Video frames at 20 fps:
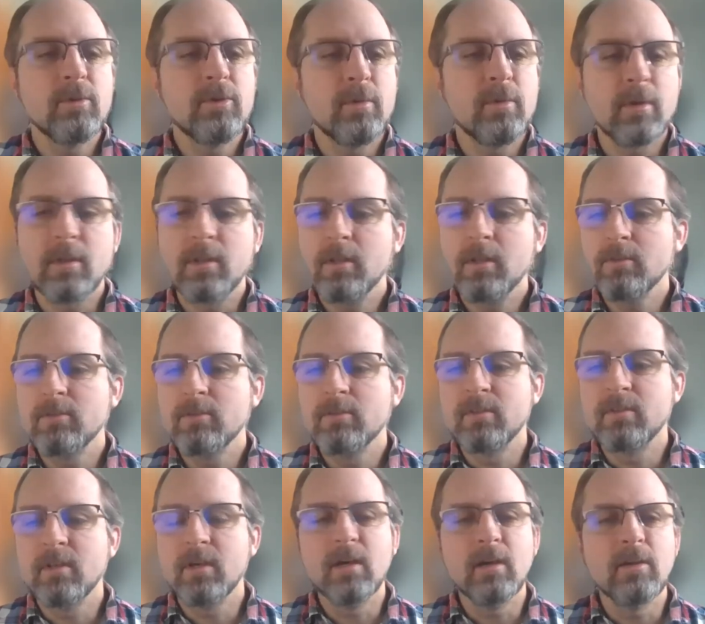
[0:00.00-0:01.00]
much, Roger. That
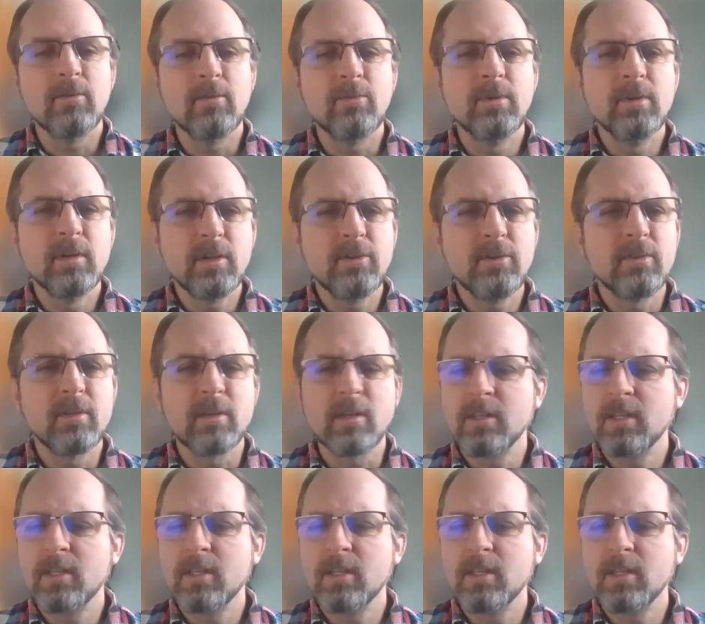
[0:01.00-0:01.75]
was really interesting.